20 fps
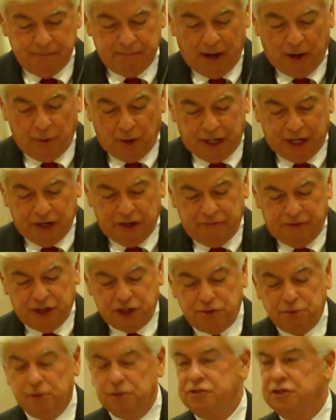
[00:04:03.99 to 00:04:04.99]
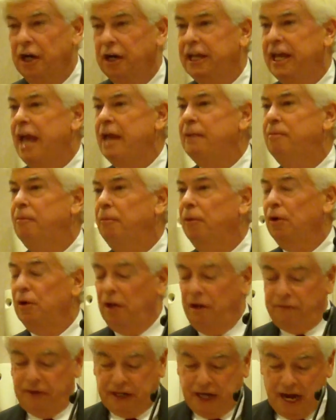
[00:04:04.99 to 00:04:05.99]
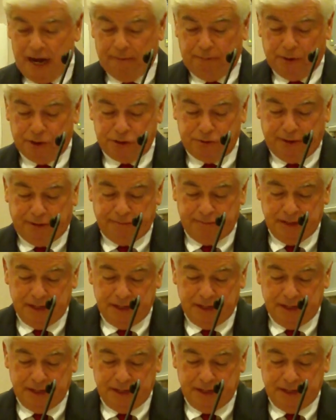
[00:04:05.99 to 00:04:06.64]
by what individuals are capable of accomplishing.